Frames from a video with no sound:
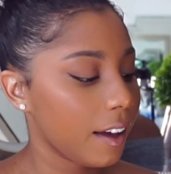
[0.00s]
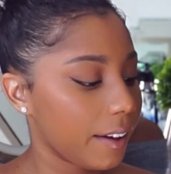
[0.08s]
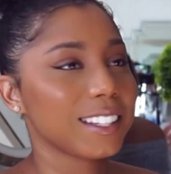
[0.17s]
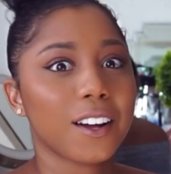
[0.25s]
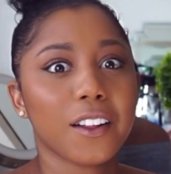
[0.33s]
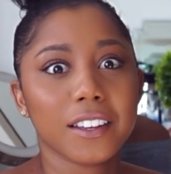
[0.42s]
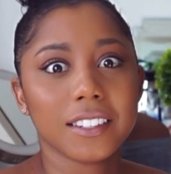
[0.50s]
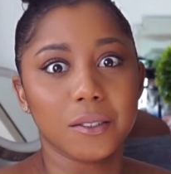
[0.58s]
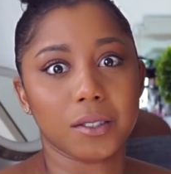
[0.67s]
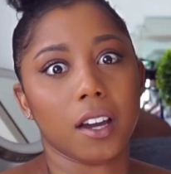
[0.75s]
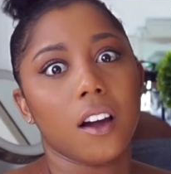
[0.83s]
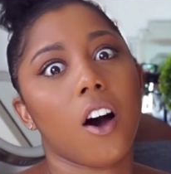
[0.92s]
I saw this, I
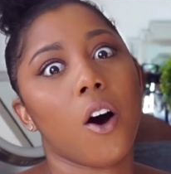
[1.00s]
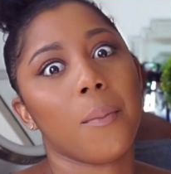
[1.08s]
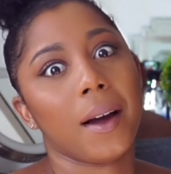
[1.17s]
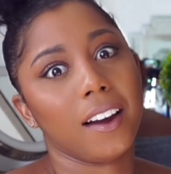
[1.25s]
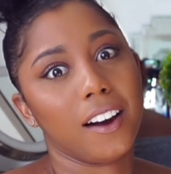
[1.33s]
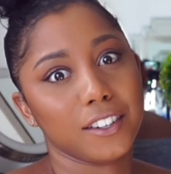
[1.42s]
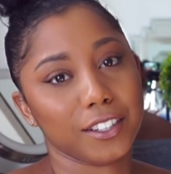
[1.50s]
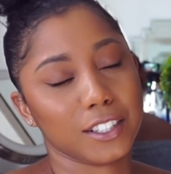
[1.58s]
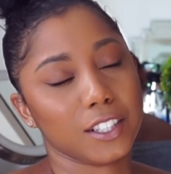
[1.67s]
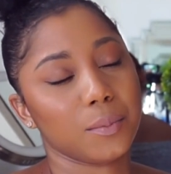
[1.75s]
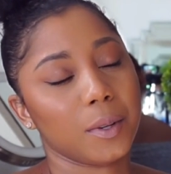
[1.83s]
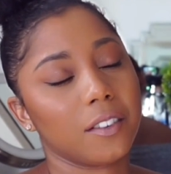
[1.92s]
was like, oh my gosh,
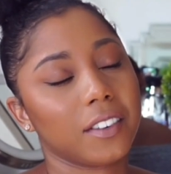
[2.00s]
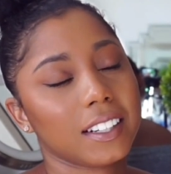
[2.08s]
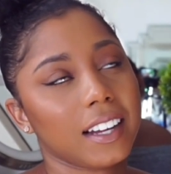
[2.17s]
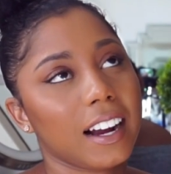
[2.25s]
this is perfect.